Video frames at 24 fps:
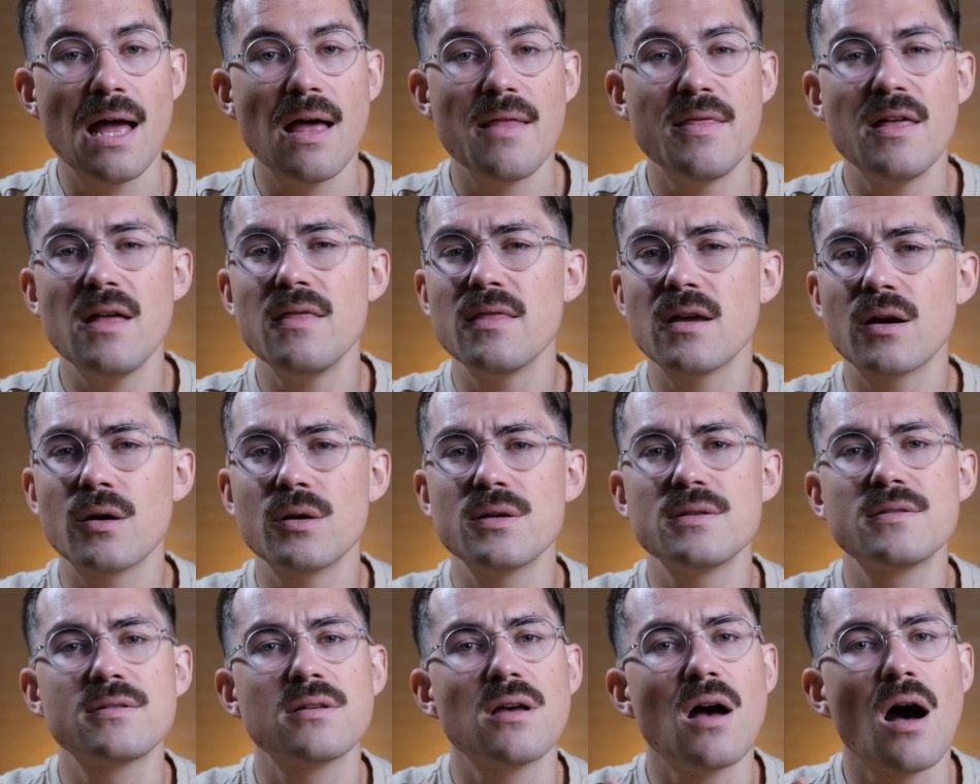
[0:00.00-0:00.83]
Then there
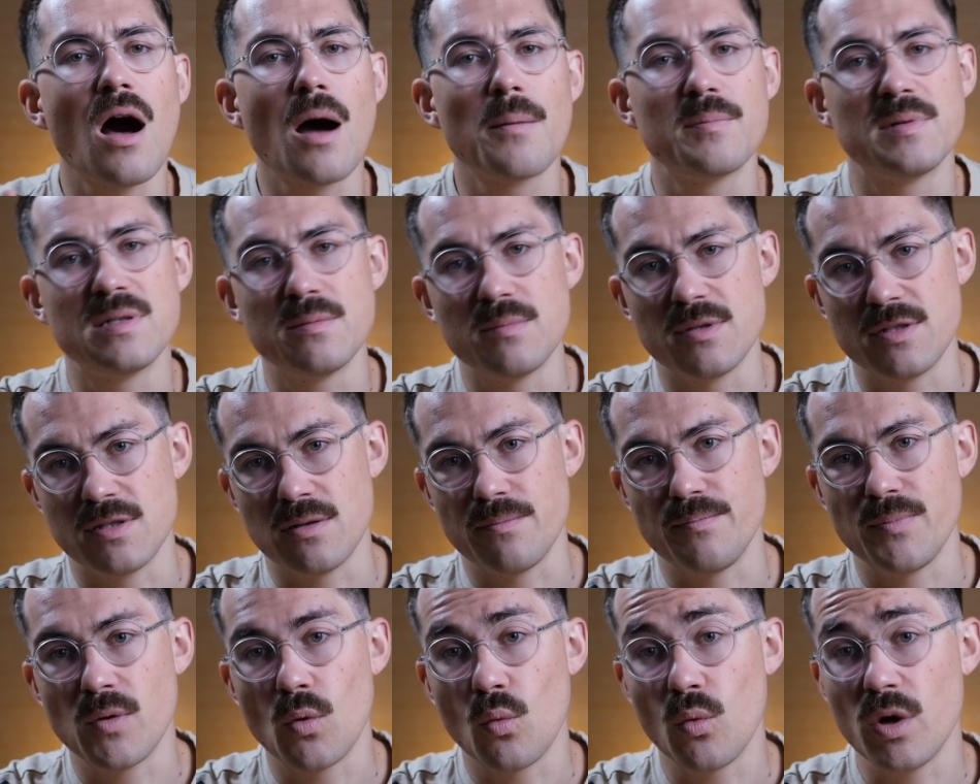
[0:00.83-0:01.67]
is
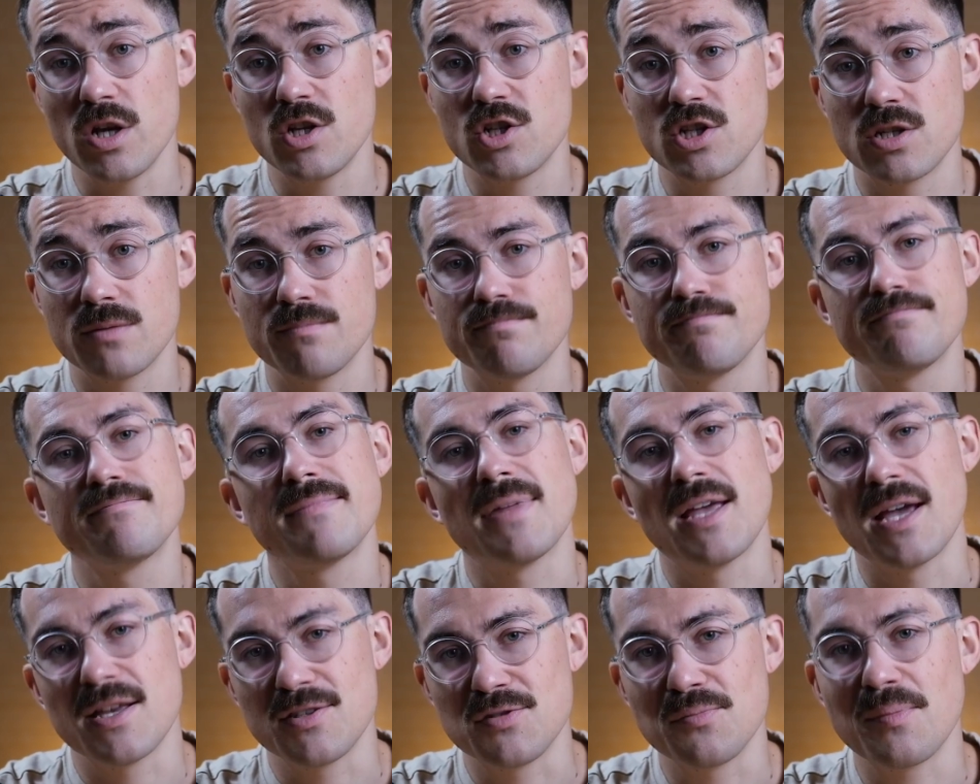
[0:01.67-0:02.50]
Optimism, which
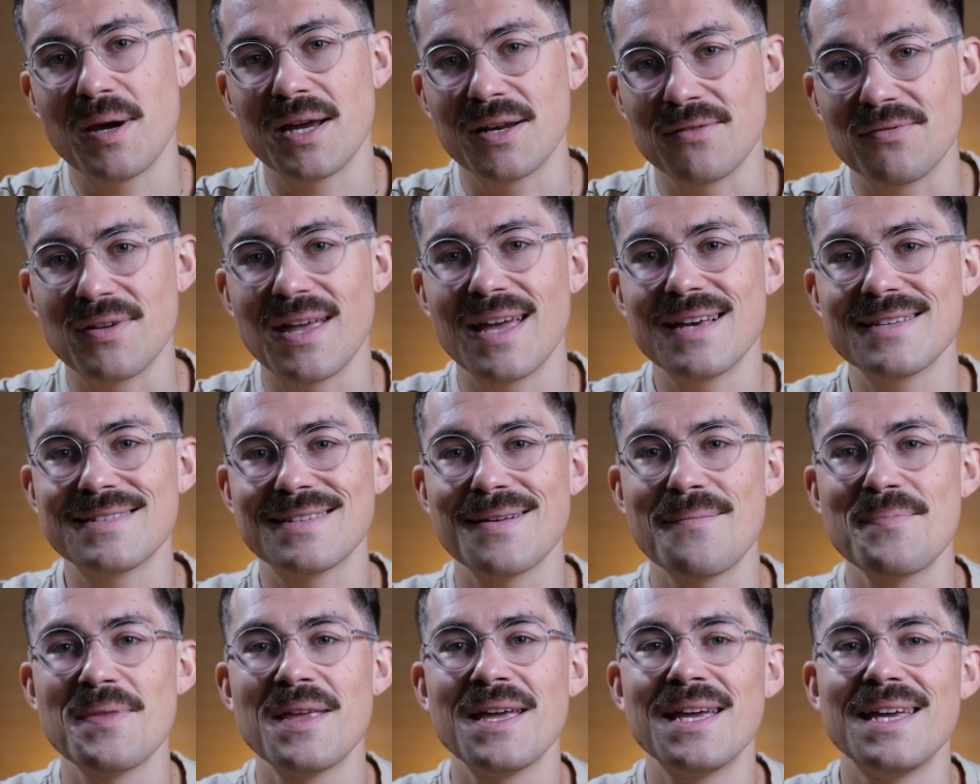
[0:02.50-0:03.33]
as you might have
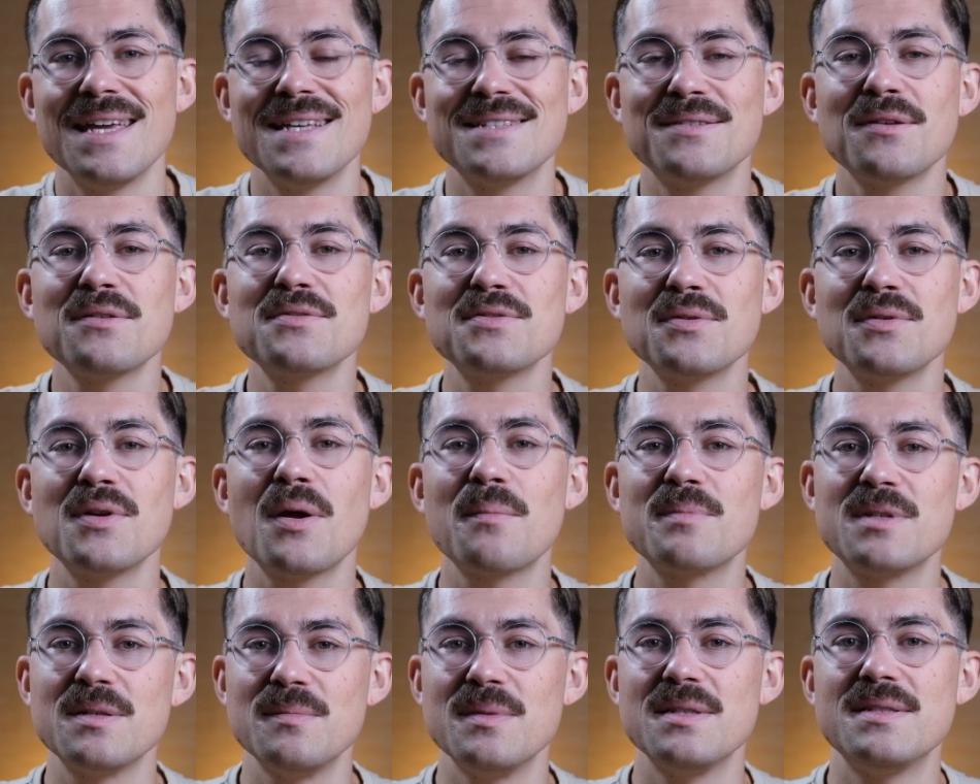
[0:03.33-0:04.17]
guessed, is also an
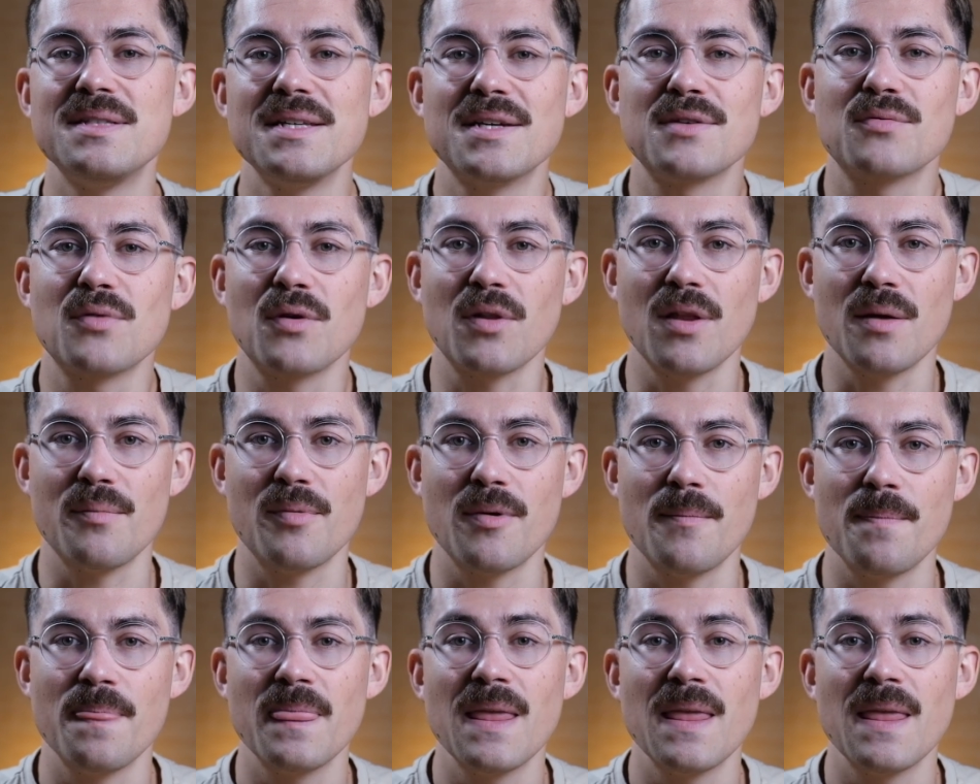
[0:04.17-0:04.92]
optimistic rollup.